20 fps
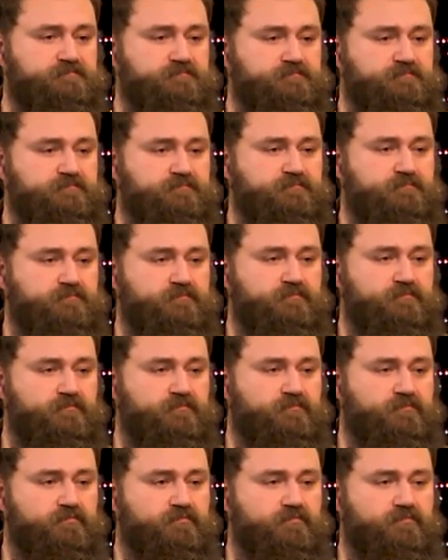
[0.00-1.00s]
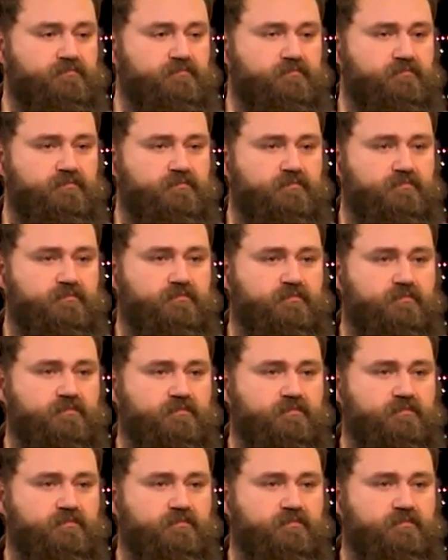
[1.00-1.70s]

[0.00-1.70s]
(no one is talking)